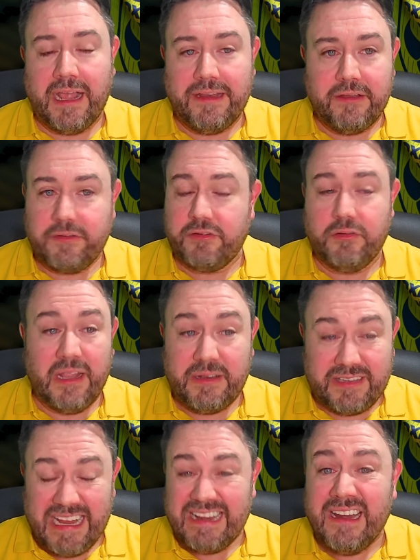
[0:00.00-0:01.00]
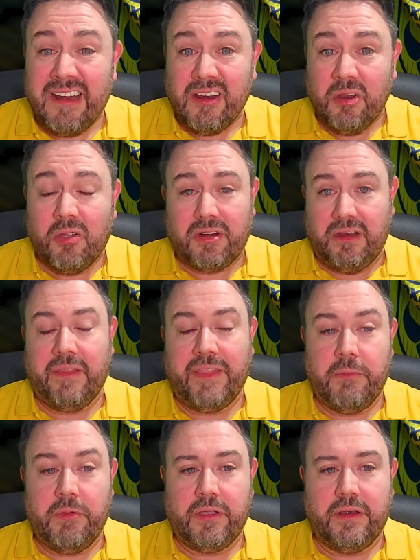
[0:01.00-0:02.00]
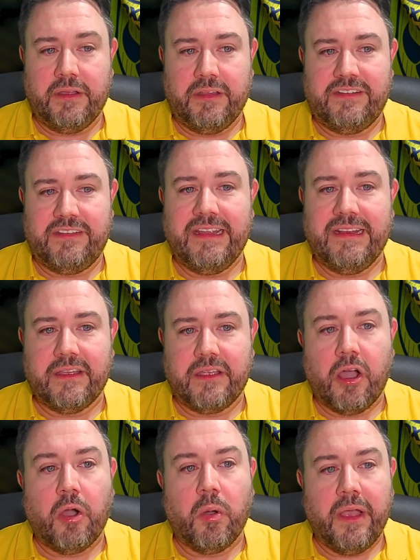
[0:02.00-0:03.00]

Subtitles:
and they didn't look like they were going to concede a goal.